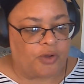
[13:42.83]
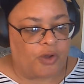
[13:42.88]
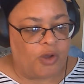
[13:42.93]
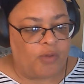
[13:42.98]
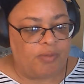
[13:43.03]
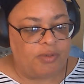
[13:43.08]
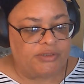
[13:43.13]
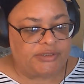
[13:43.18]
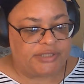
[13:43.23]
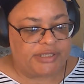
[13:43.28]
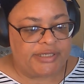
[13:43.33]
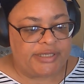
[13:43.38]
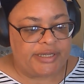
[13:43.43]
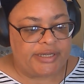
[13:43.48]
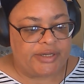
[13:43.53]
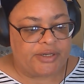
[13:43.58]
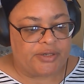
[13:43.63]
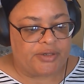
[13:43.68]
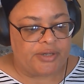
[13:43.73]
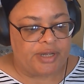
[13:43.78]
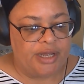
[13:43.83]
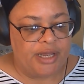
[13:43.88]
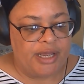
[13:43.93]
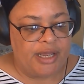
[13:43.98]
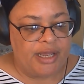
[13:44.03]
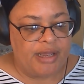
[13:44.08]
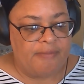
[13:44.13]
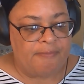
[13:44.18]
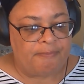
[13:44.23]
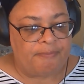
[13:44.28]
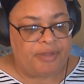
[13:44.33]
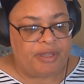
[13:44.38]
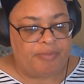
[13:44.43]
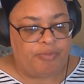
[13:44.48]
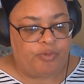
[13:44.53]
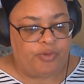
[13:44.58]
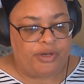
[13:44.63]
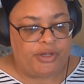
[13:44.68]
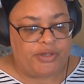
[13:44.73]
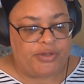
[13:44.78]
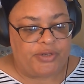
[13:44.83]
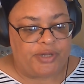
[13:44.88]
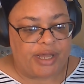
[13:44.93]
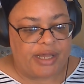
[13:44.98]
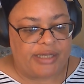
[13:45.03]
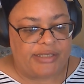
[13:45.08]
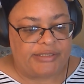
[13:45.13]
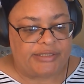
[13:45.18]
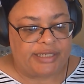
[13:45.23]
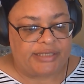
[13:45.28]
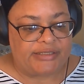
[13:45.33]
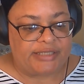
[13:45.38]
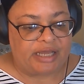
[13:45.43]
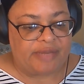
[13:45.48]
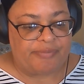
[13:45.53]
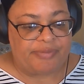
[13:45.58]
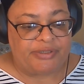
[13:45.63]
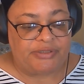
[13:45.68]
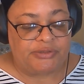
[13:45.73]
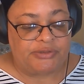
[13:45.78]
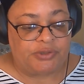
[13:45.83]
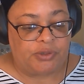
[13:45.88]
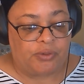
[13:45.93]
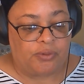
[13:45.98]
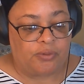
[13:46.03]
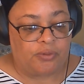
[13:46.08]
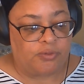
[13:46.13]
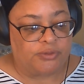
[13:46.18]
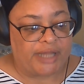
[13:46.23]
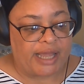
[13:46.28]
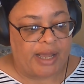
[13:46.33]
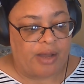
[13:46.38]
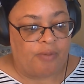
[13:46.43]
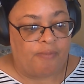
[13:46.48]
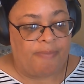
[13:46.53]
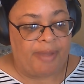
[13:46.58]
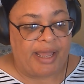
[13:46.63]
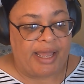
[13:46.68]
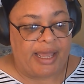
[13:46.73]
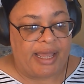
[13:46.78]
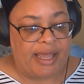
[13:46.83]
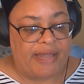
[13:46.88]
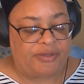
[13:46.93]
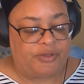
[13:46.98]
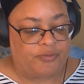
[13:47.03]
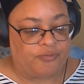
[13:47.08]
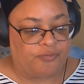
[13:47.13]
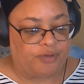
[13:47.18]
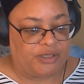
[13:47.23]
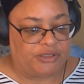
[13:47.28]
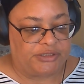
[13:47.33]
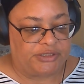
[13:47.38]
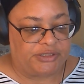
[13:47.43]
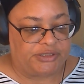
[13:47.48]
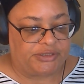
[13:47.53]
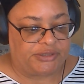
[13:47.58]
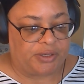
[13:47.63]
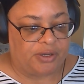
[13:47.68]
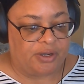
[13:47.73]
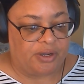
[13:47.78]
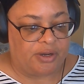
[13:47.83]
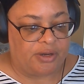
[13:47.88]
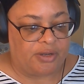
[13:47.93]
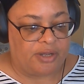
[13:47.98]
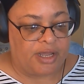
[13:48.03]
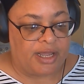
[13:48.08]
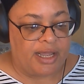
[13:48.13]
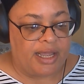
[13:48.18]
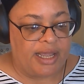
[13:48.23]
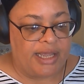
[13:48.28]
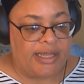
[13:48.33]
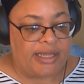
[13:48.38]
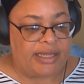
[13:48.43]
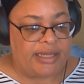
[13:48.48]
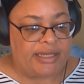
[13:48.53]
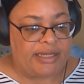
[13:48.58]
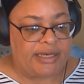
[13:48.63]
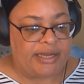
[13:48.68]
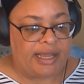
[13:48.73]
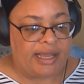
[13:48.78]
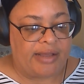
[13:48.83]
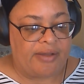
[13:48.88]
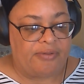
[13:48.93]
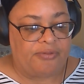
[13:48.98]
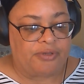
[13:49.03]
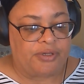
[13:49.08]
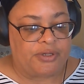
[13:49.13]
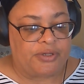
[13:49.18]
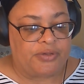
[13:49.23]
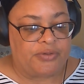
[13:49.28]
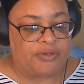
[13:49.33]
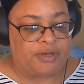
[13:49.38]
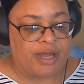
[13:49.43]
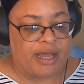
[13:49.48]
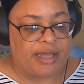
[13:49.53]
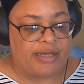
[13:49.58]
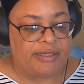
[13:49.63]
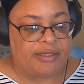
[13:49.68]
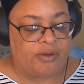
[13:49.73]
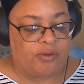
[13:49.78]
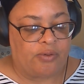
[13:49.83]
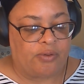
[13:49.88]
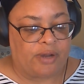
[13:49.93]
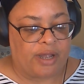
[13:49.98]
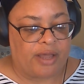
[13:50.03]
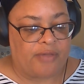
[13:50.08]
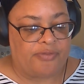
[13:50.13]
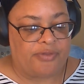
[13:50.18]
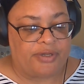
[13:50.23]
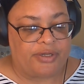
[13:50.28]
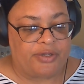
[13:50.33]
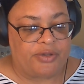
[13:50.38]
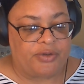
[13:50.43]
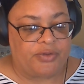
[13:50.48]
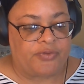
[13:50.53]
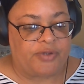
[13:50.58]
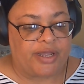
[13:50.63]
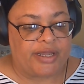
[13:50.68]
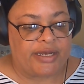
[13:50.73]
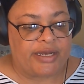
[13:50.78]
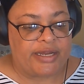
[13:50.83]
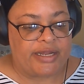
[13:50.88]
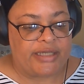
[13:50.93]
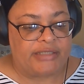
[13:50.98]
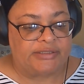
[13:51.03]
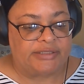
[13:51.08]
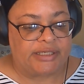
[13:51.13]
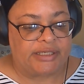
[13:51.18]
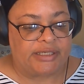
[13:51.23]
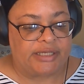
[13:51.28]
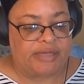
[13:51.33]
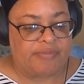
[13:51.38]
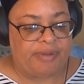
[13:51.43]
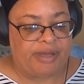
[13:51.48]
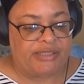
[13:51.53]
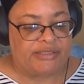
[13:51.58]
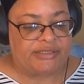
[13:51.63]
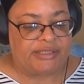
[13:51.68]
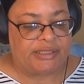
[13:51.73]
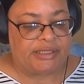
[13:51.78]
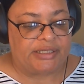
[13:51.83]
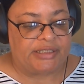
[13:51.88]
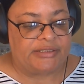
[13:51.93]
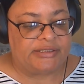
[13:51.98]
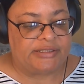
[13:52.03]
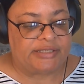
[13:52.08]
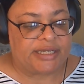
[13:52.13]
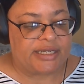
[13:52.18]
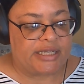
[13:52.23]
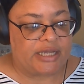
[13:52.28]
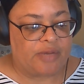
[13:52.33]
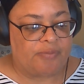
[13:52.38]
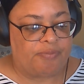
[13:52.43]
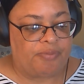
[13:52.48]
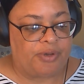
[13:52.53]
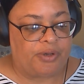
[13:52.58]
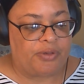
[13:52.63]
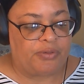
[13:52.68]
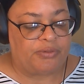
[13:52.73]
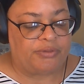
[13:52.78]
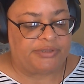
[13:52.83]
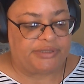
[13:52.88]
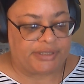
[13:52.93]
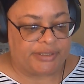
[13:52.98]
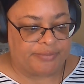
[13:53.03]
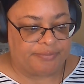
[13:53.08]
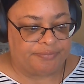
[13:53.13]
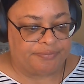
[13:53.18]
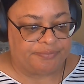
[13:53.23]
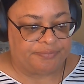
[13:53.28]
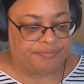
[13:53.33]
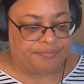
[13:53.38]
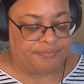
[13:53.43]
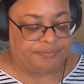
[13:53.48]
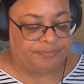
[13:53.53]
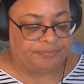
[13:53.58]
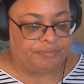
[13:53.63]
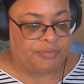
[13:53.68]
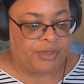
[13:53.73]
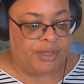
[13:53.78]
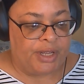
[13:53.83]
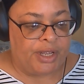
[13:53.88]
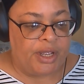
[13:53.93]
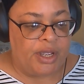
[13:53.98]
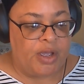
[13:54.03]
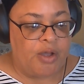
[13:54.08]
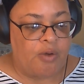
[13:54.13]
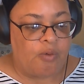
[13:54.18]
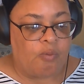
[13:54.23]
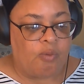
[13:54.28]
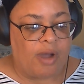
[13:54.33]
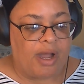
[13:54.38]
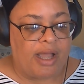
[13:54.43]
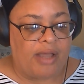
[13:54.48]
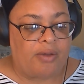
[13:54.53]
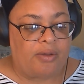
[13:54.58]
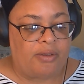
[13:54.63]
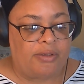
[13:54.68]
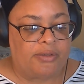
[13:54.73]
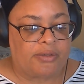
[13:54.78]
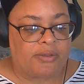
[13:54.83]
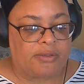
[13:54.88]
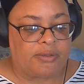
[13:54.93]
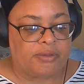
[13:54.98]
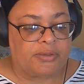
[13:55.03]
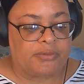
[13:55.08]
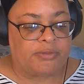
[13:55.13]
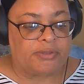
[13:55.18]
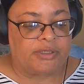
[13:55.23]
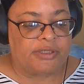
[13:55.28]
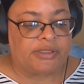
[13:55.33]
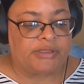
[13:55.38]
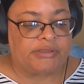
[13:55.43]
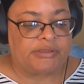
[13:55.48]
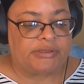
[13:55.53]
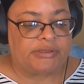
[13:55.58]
almost a year, people in the United States have been told how bad the Russians are and how the Ukrainians led by Zelensky oppose them. Why on earth